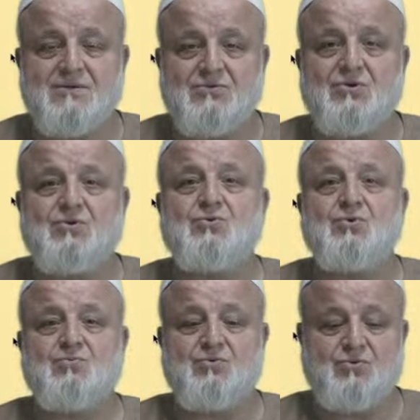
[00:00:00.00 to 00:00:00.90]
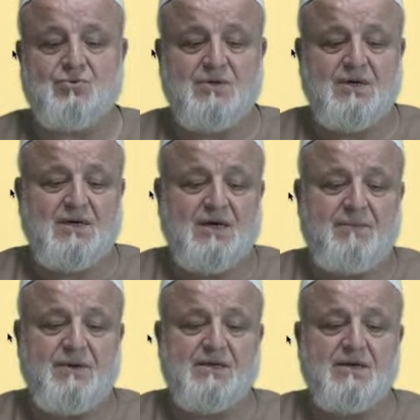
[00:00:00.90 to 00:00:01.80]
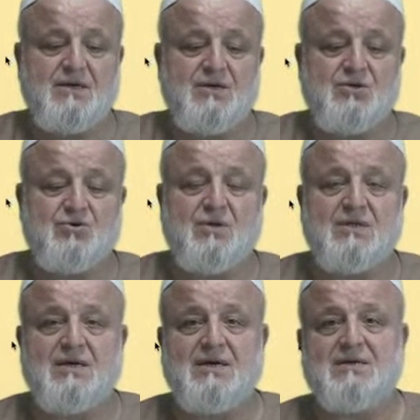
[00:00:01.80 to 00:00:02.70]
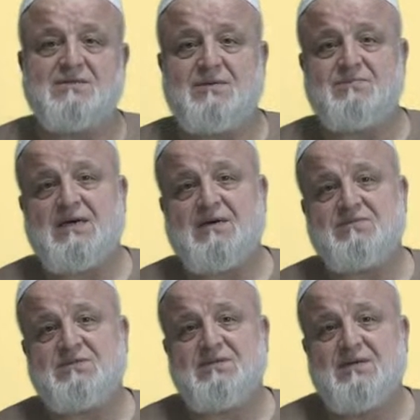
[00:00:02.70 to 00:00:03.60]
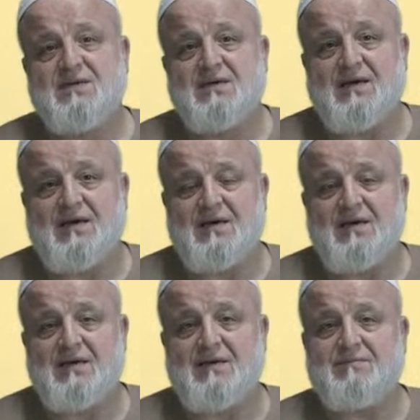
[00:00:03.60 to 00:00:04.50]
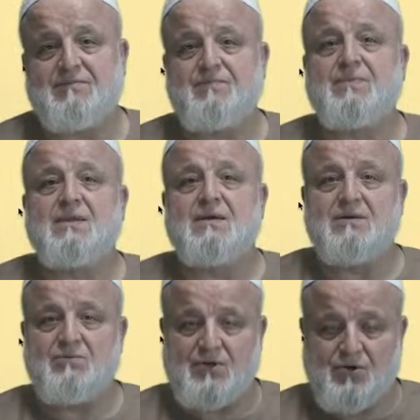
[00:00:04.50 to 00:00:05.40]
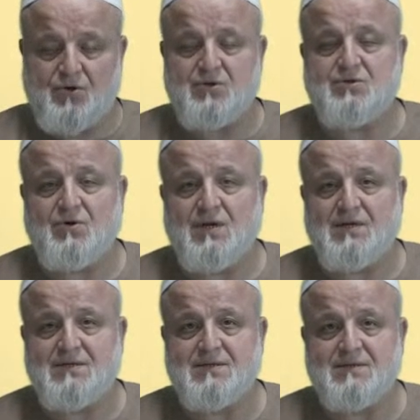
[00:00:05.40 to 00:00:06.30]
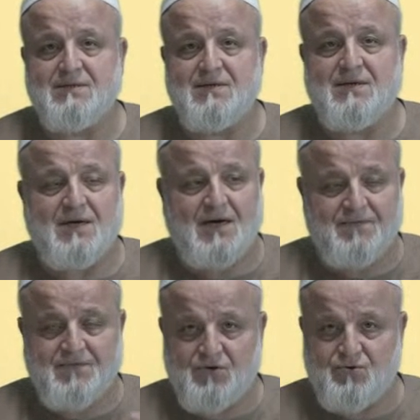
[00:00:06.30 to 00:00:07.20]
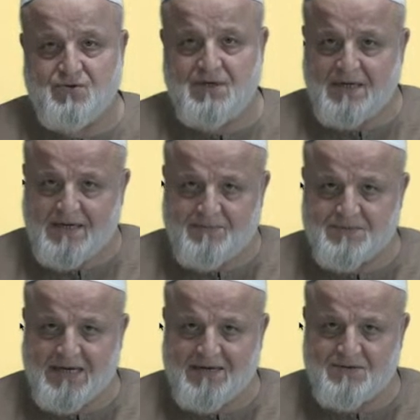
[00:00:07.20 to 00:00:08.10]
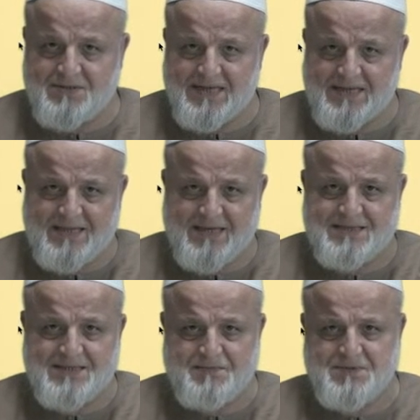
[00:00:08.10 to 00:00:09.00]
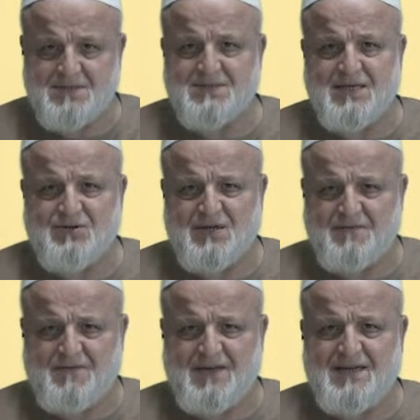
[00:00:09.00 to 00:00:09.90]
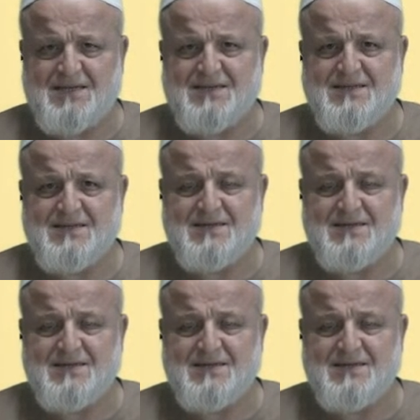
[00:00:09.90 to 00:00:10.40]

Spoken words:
Renew your wudu. I mean, sometimes when you go to the toilet, after urine it comes out, the thick substance that you can feel it.